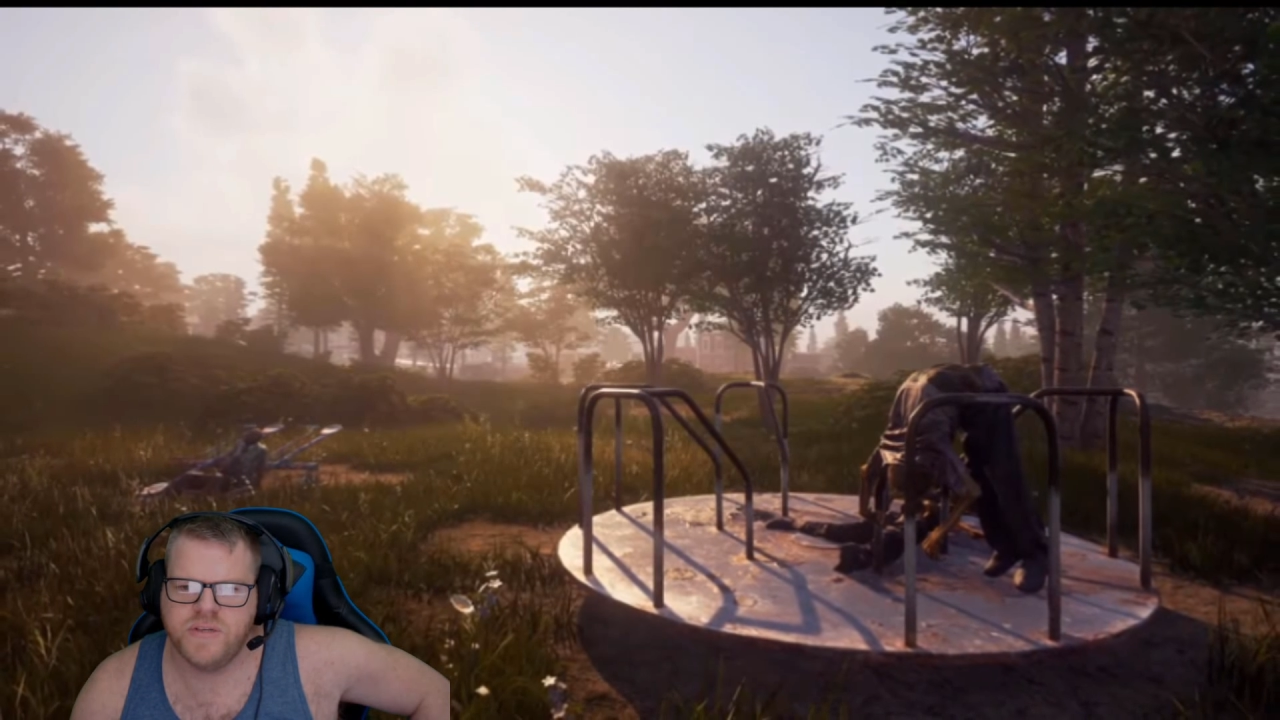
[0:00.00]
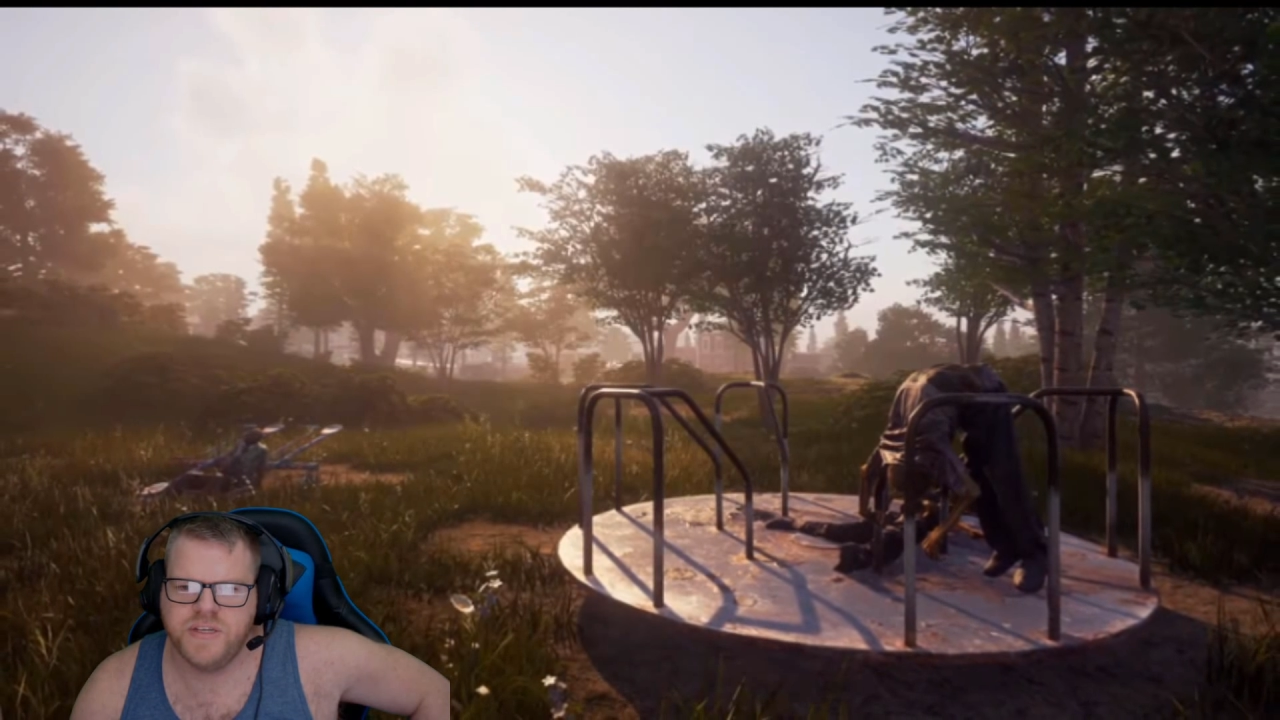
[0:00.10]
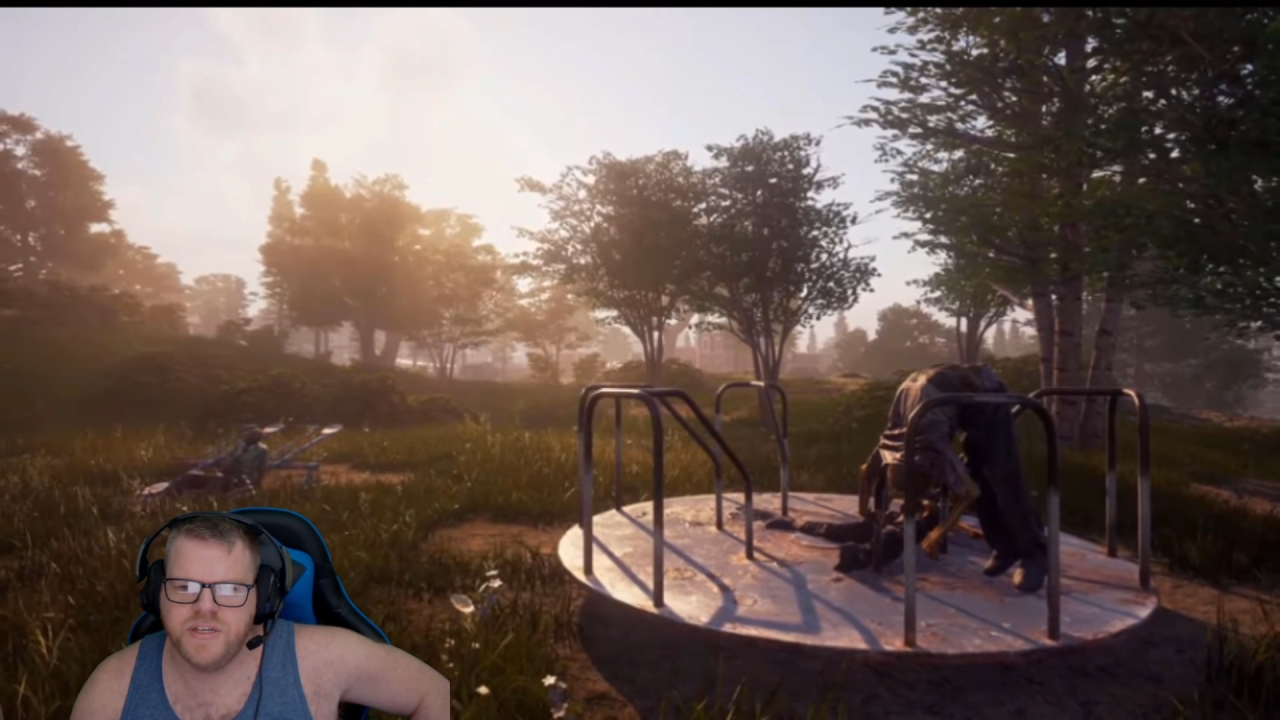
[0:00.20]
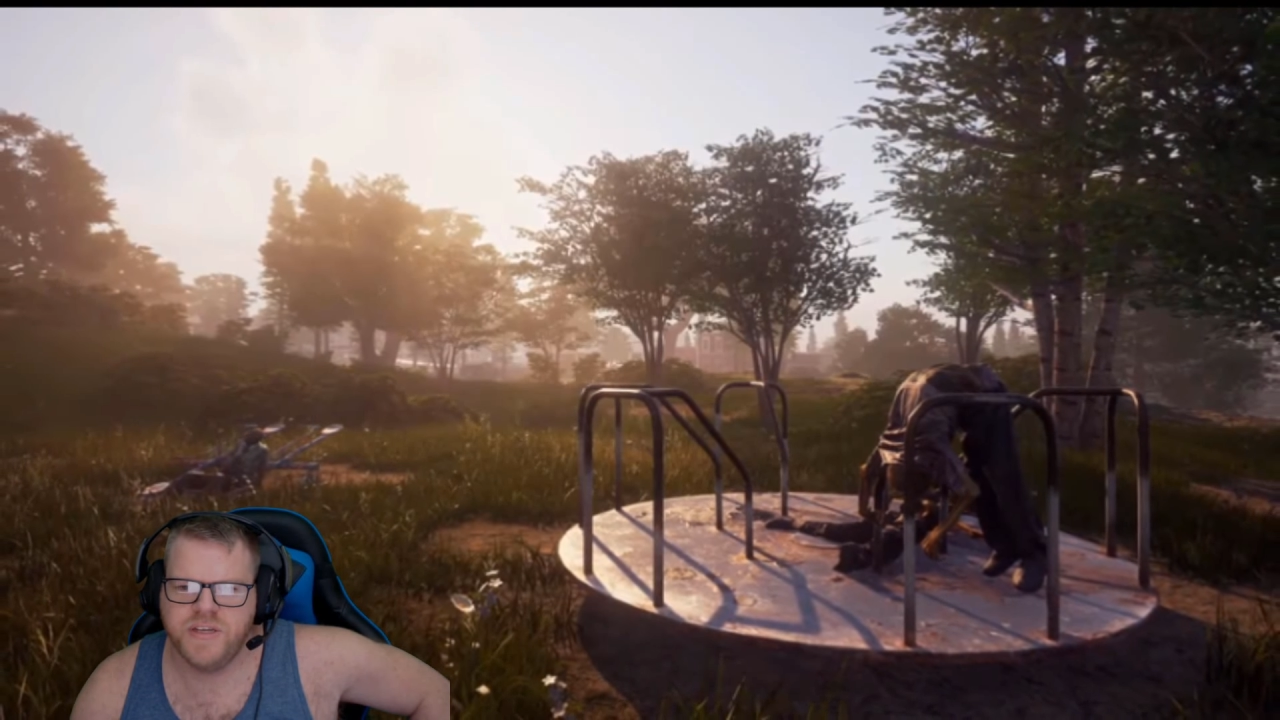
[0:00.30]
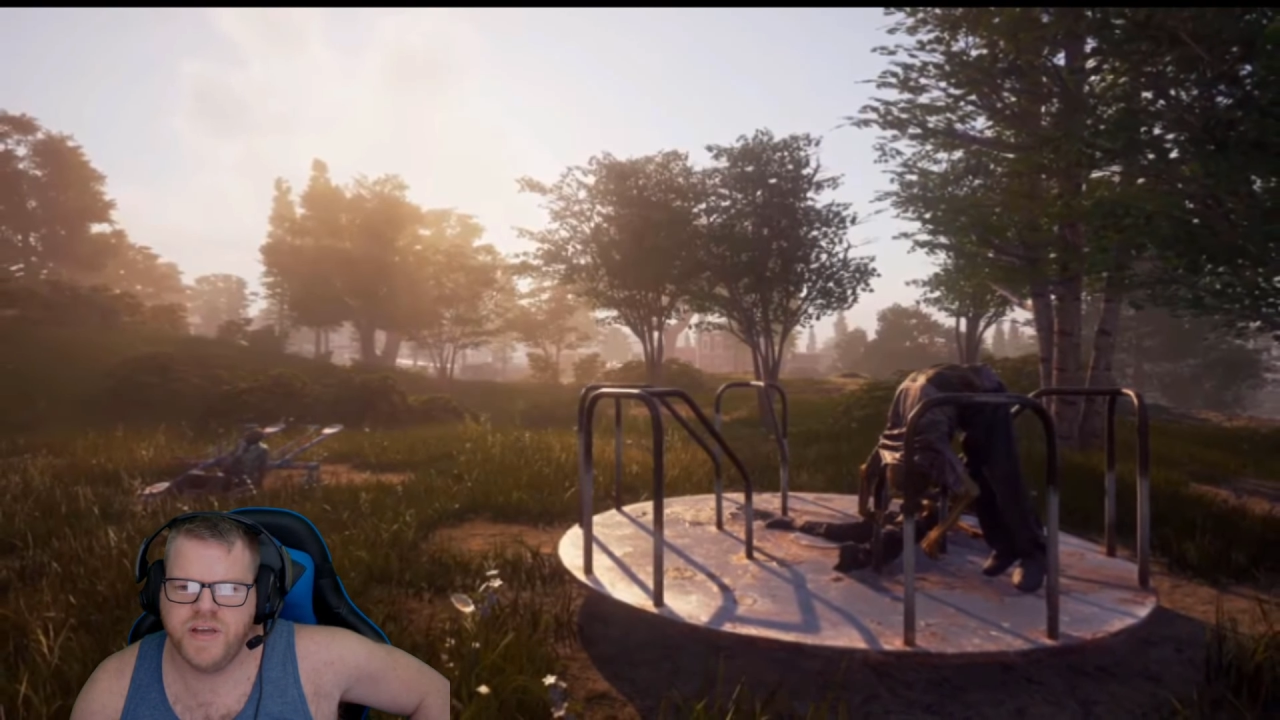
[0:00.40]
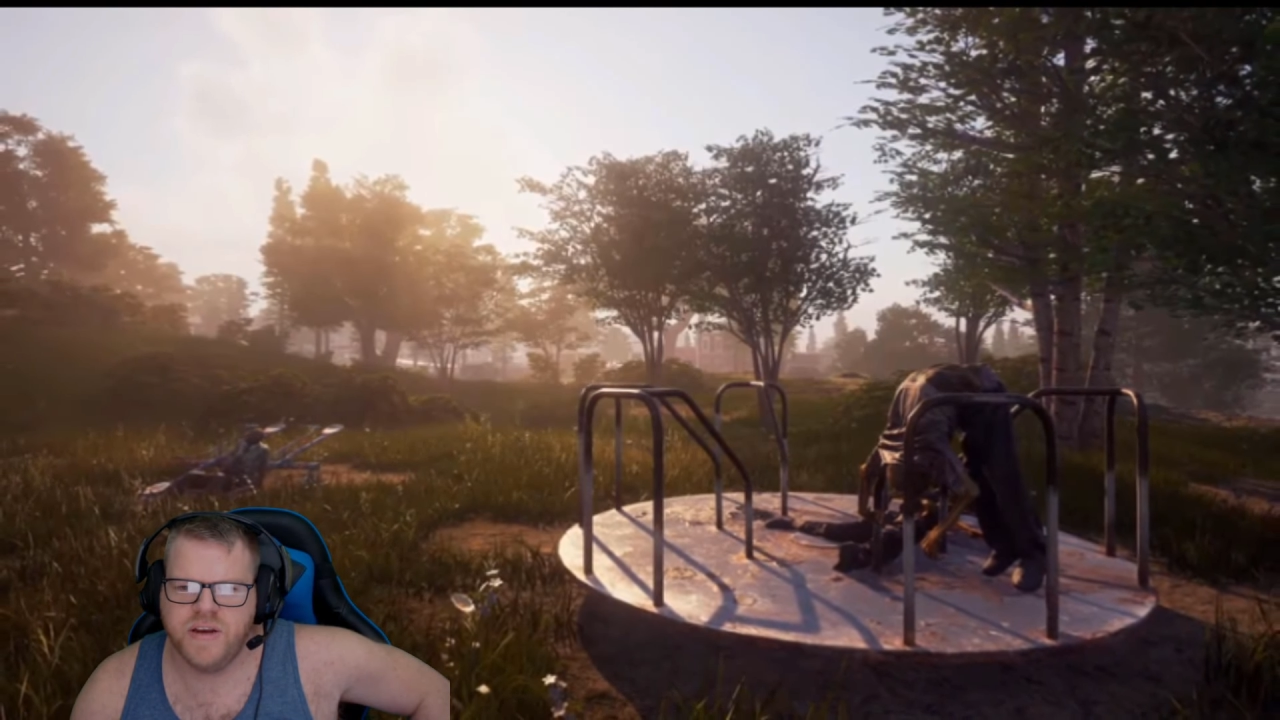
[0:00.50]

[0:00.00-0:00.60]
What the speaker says: teaching and